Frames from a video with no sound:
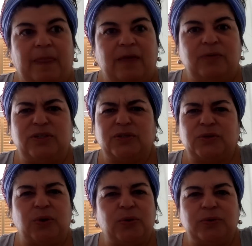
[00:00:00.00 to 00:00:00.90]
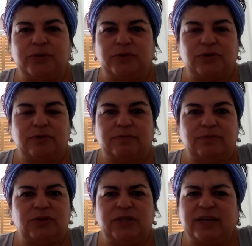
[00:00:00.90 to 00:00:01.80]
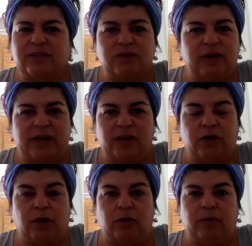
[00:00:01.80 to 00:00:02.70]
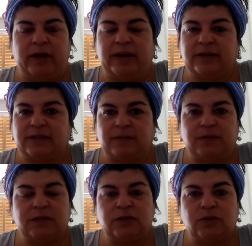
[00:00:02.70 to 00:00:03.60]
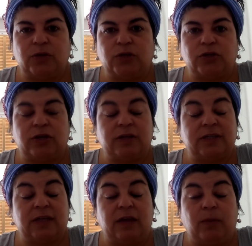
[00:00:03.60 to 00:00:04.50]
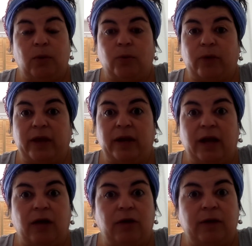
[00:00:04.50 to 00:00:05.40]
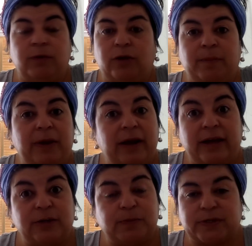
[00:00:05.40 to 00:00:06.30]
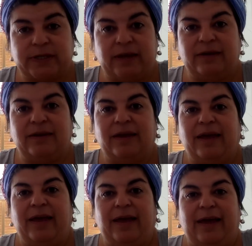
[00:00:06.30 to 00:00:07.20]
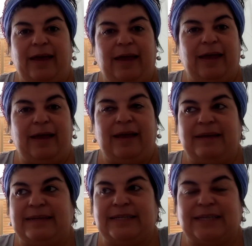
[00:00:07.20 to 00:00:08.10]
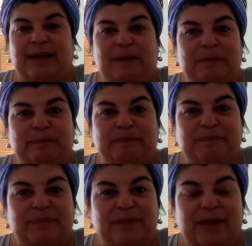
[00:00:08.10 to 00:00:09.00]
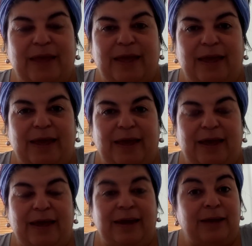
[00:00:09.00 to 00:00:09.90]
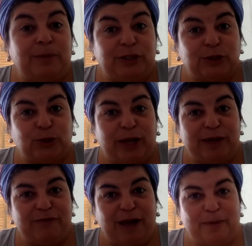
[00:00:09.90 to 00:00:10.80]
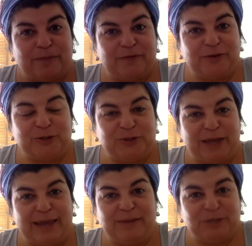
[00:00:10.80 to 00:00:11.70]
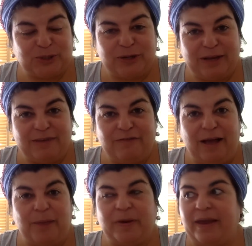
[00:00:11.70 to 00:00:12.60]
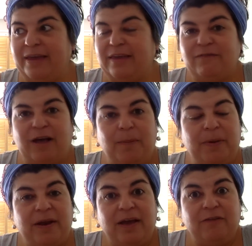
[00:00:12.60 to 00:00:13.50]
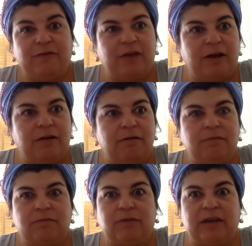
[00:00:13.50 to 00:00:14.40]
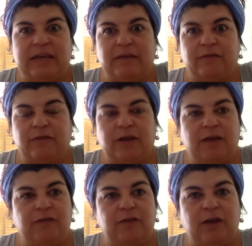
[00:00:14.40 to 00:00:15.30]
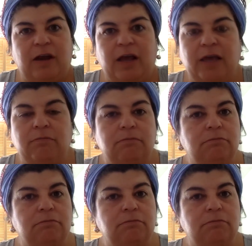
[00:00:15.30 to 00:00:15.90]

it was just so good to let it go and accept the situation and say, well, right now I'm not 100%, and I'm just gonna give up for today. I'm just gonna give up, and I give up, and I felt relief, and I felt like